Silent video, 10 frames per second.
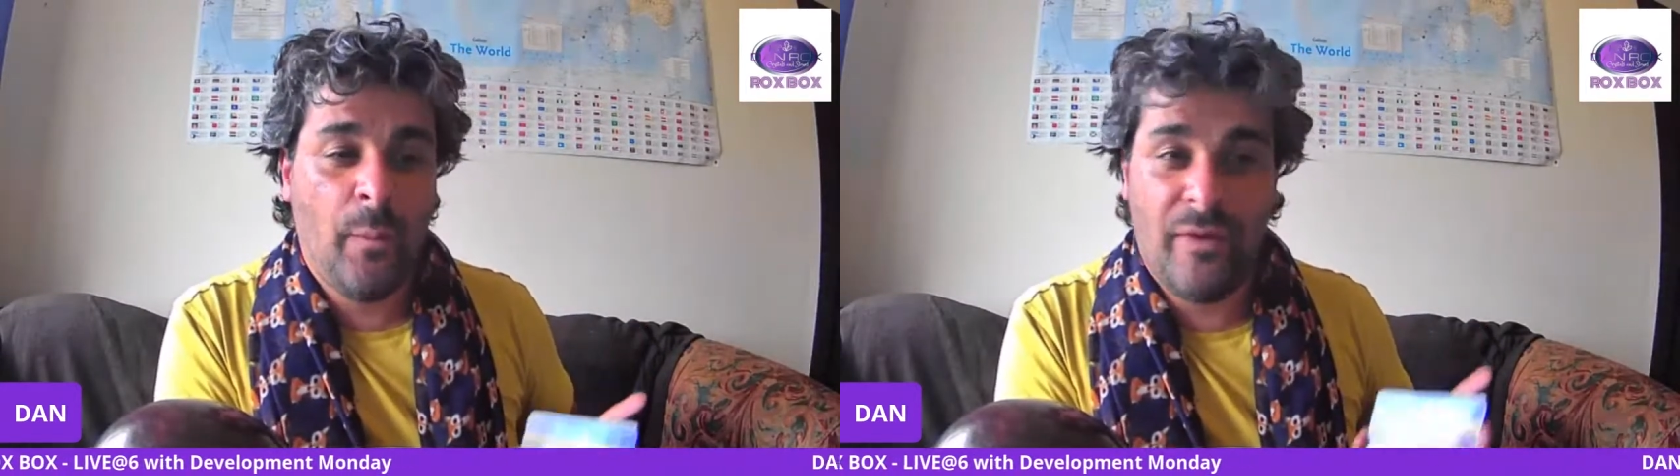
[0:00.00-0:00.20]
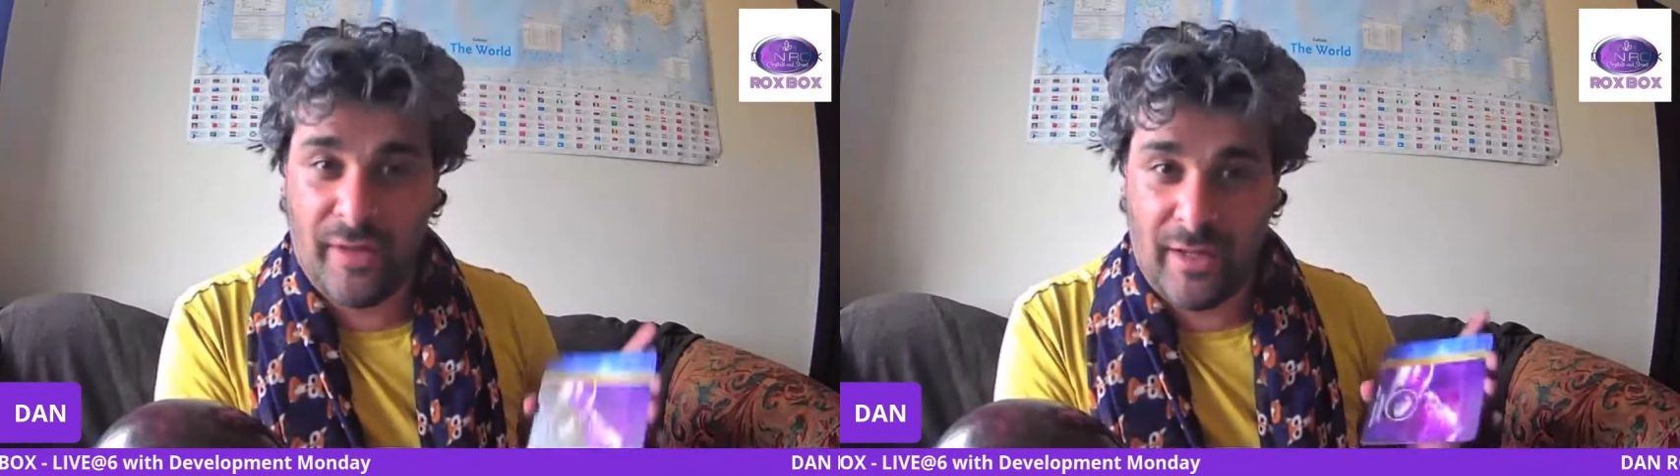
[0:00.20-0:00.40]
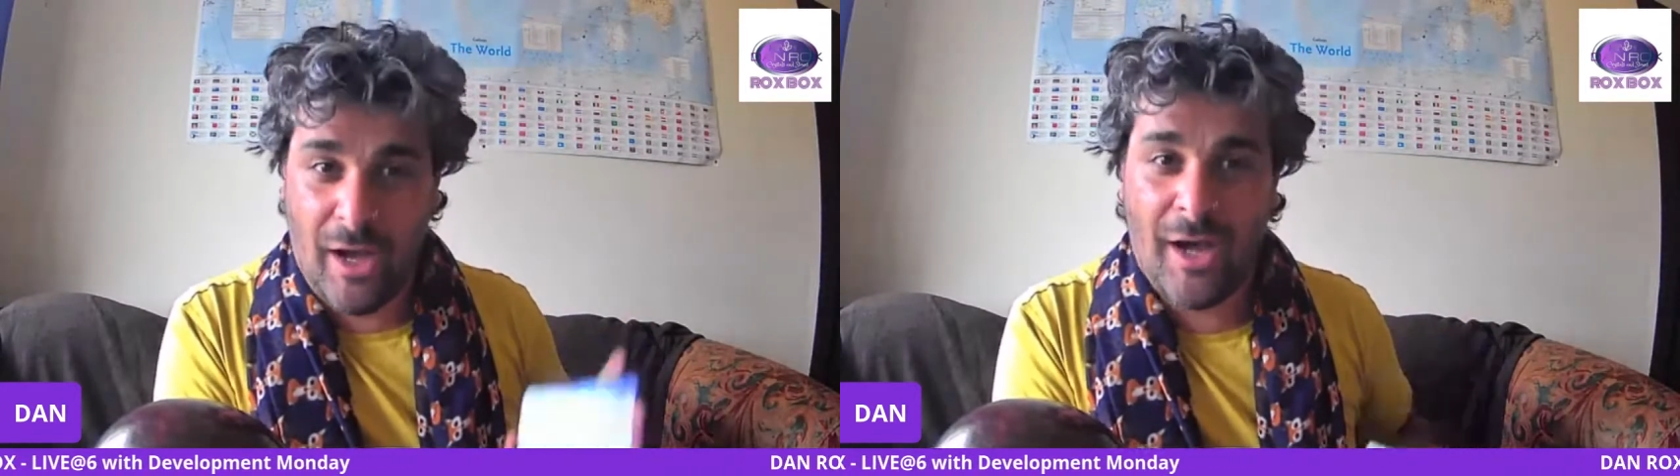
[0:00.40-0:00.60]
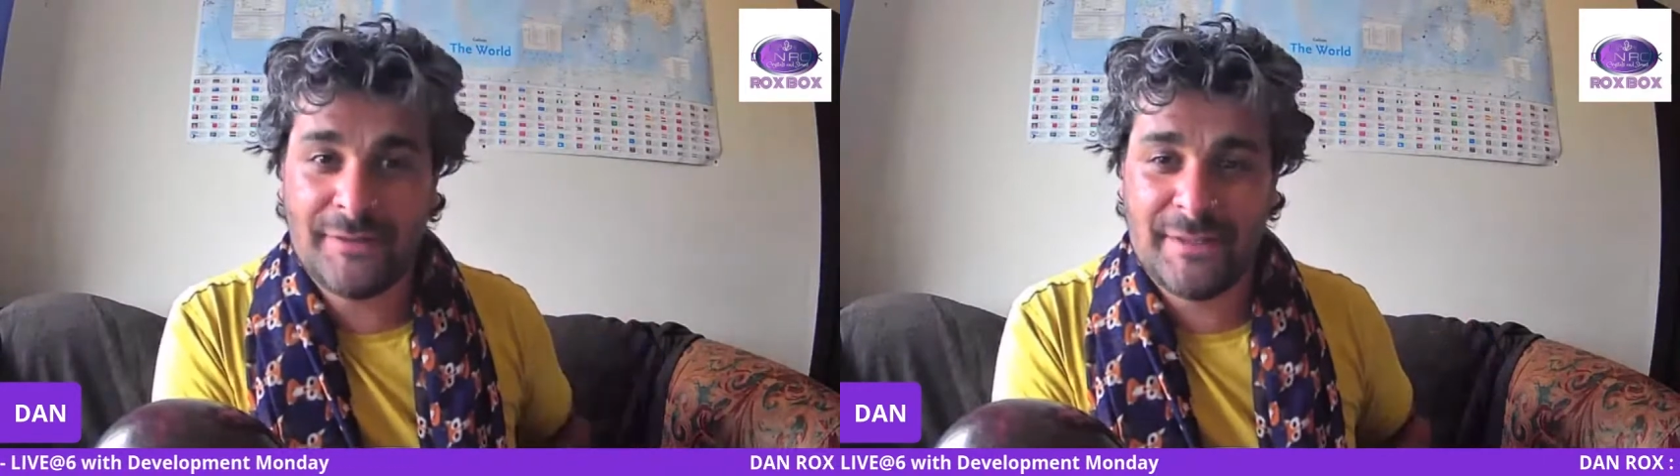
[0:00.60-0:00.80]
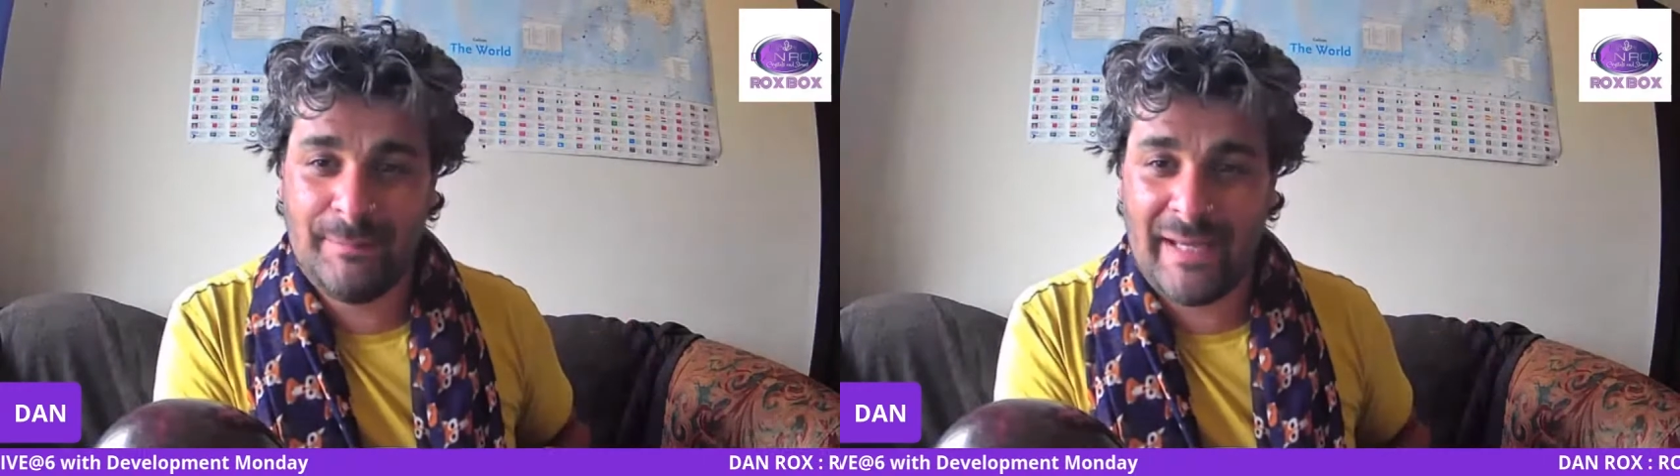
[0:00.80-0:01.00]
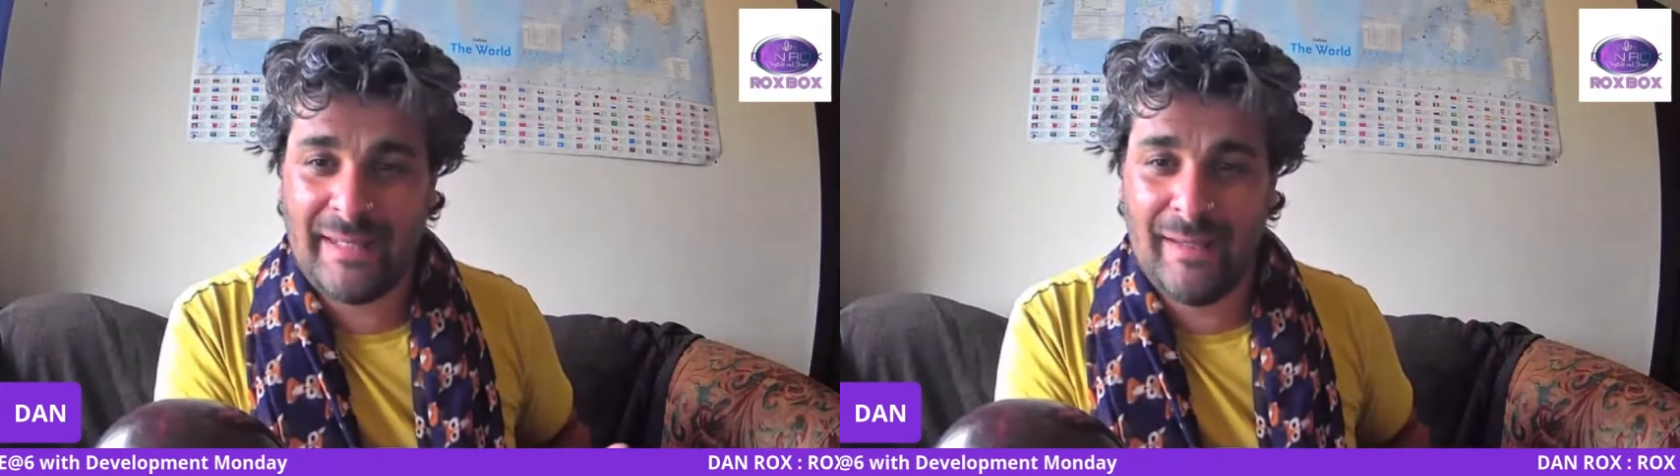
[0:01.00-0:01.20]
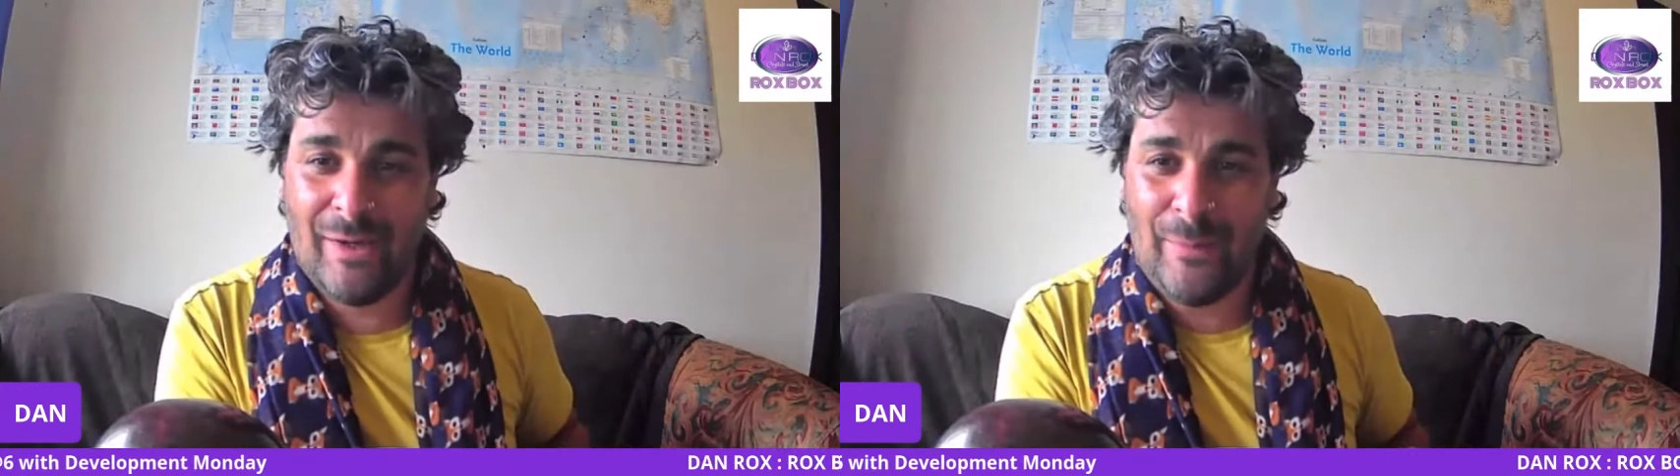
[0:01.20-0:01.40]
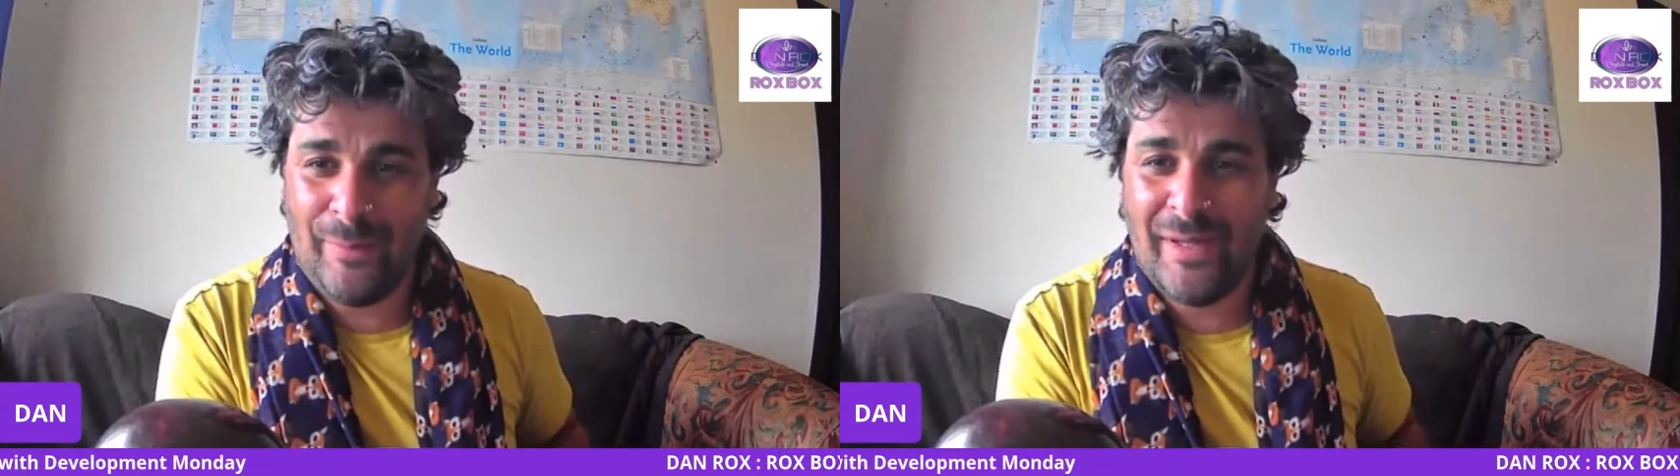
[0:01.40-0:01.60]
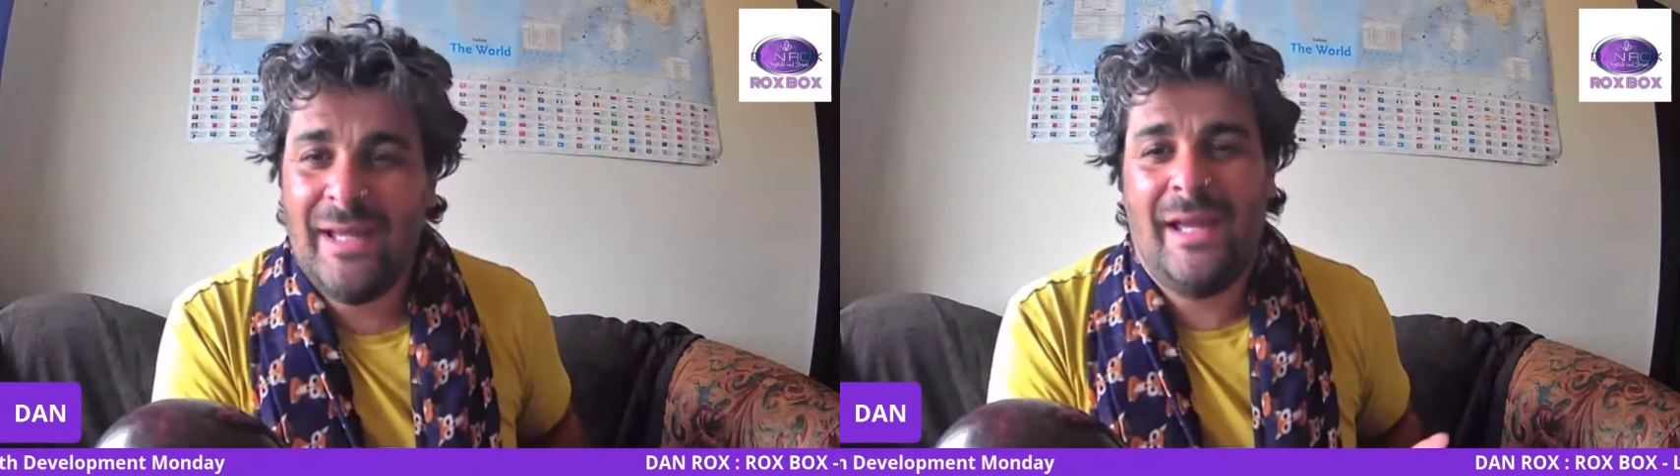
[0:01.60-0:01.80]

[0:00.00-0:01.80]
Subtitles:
with a card to back it up.